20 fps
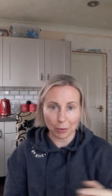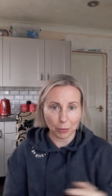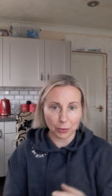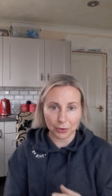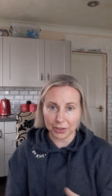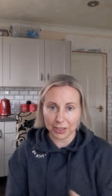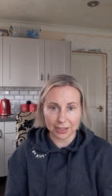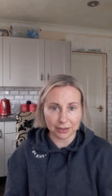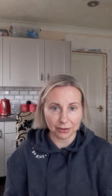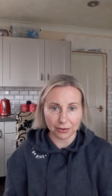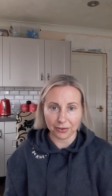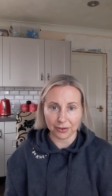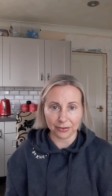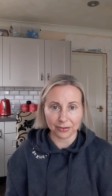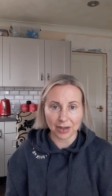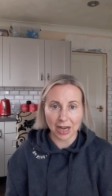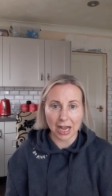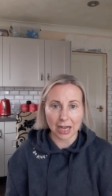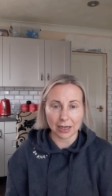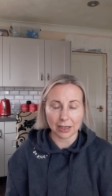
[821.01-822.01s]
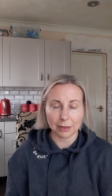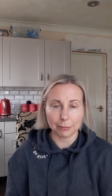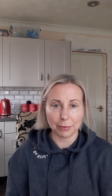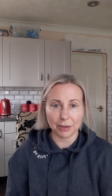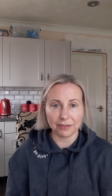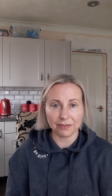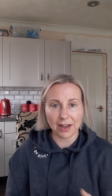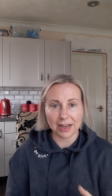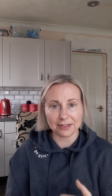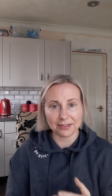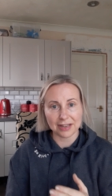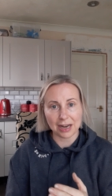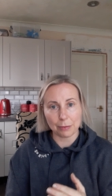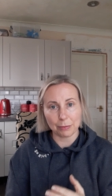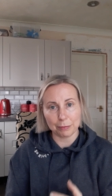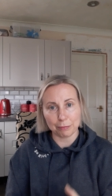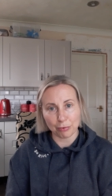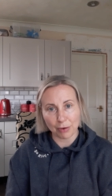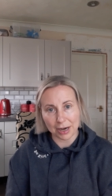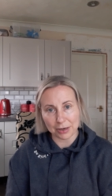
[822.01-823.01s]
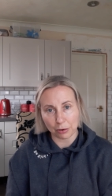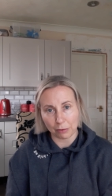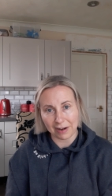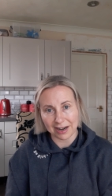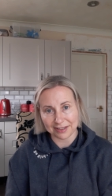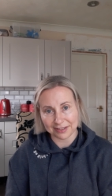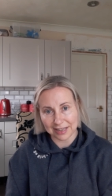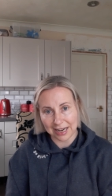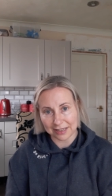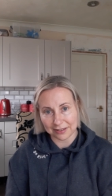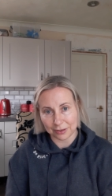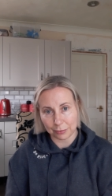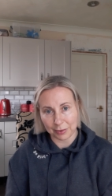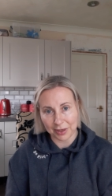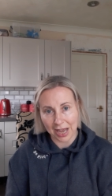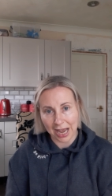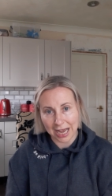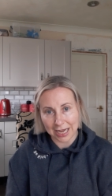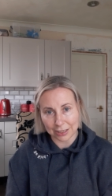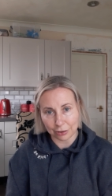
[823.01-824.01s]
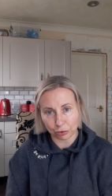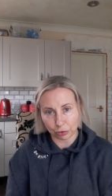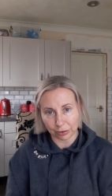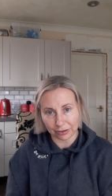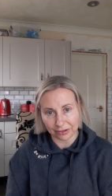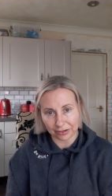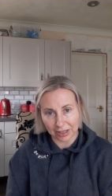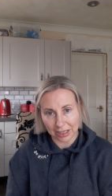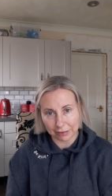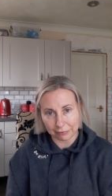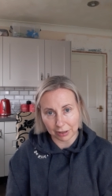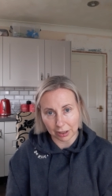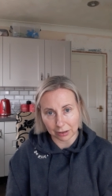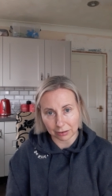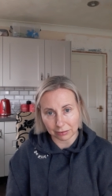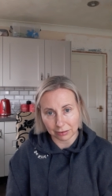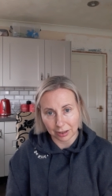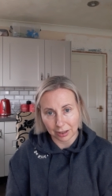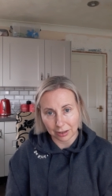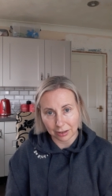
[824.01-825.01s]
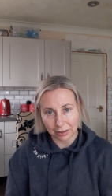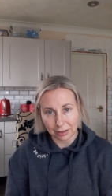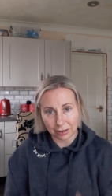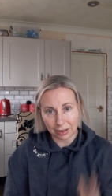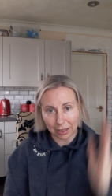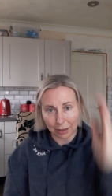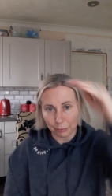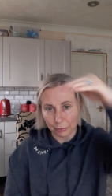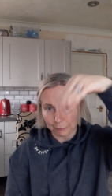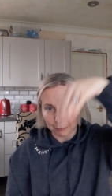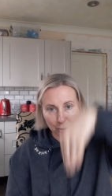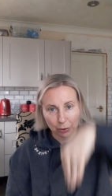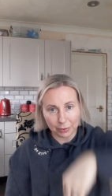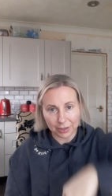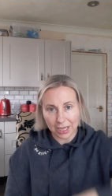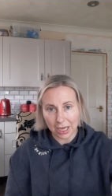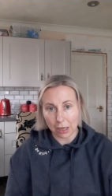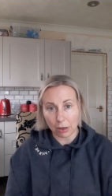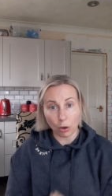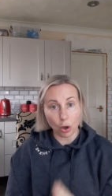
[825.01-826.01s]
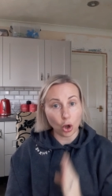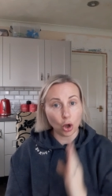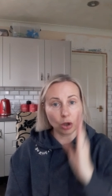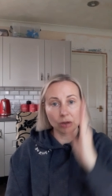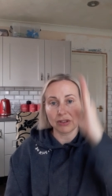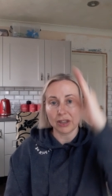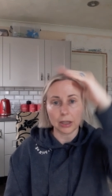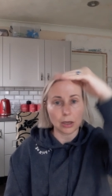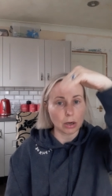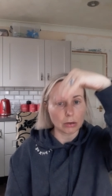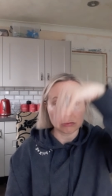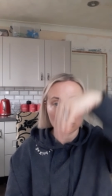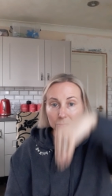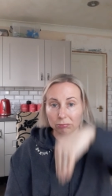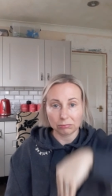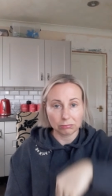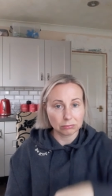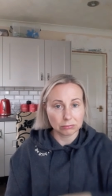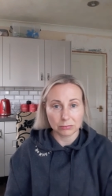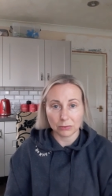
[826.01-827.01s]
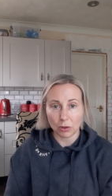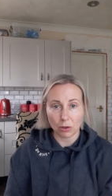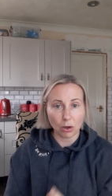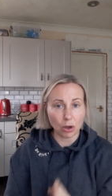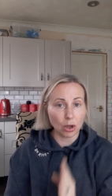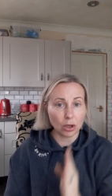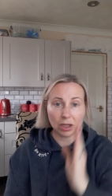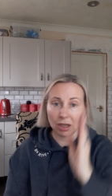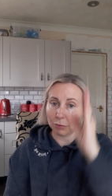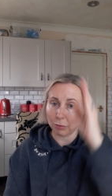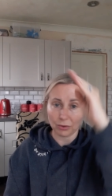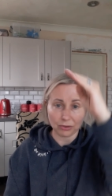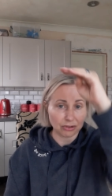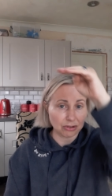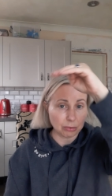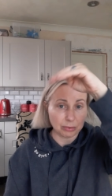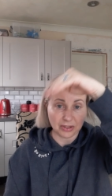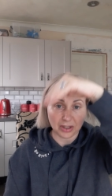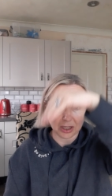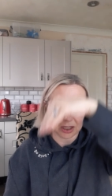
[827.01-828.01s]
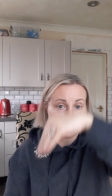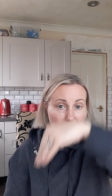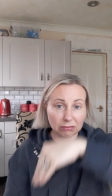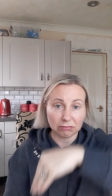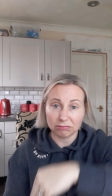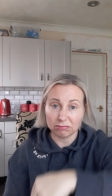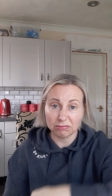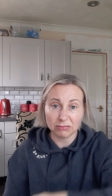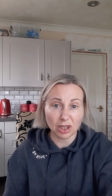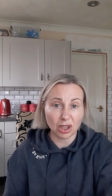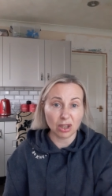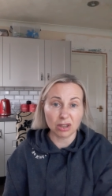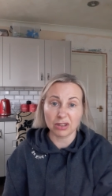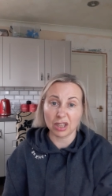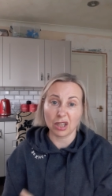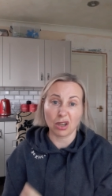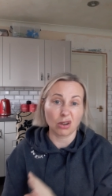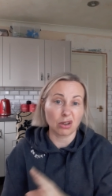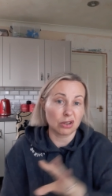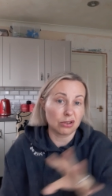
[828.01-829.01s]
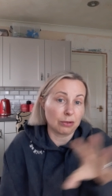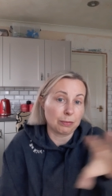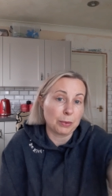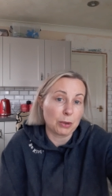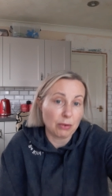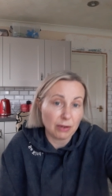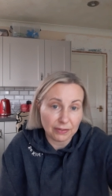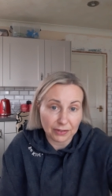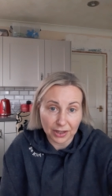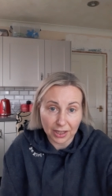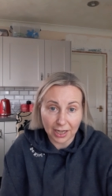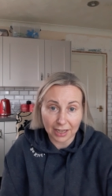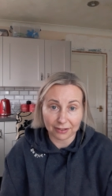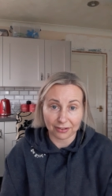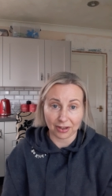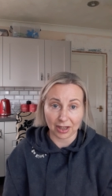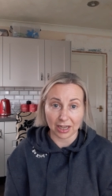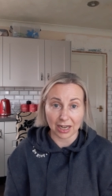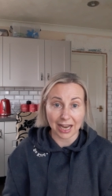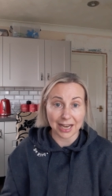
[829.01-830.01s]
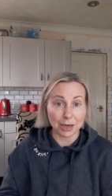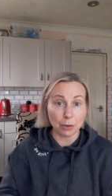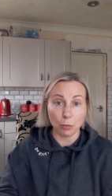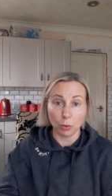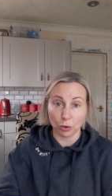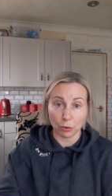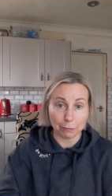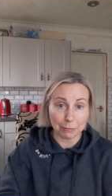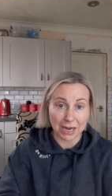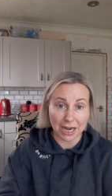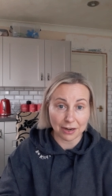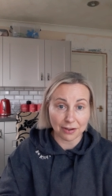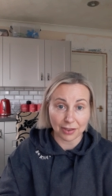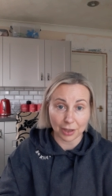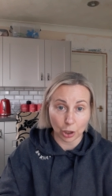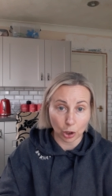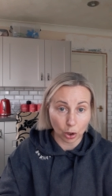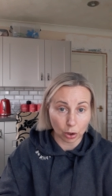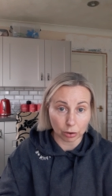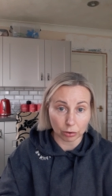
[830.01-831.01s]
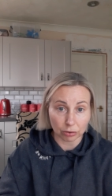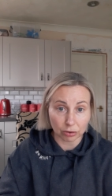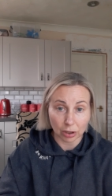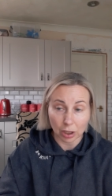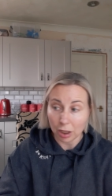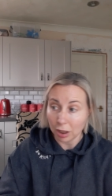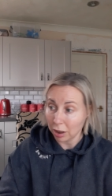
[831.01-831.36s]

I won't need another snack. But if I start with bread or I started with a high sugar cereal, I would be doing that all day long. All I'd want to do is eat. All day long, I'd just be craving the next thing. And it wouldn't be anything good.